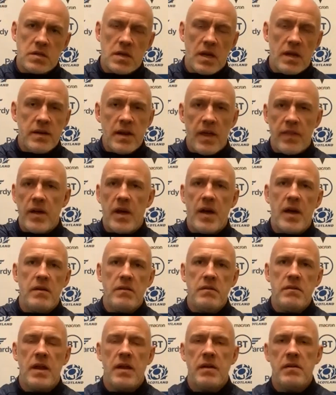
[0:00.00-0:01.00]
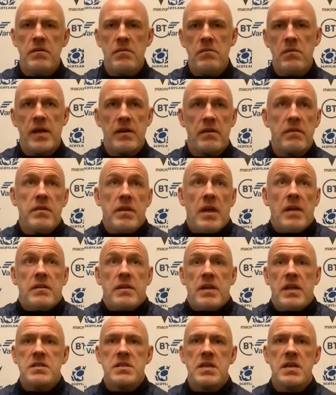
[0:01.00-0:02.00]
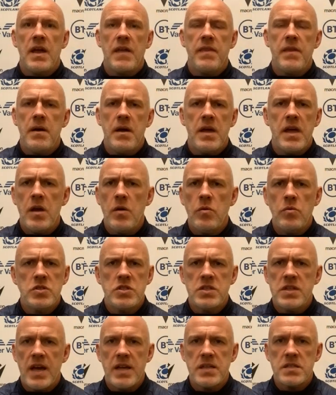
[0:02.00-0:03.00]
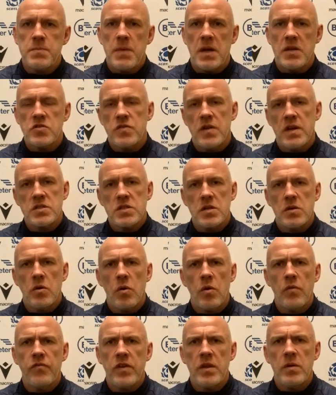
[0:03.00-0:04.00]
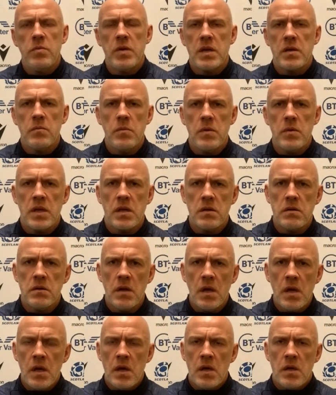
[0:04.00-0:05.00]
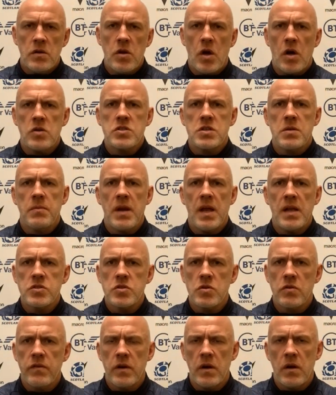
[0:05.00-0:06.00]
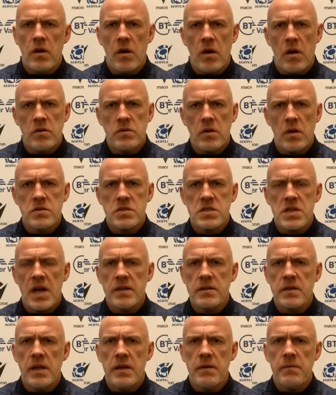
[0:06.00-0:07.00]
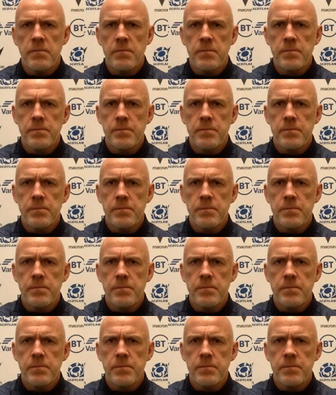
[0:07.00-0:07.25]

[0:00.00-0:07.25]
another, like at the end of the day, it's another huge test match for us, and hopefully we can knock someone else over on Saturday.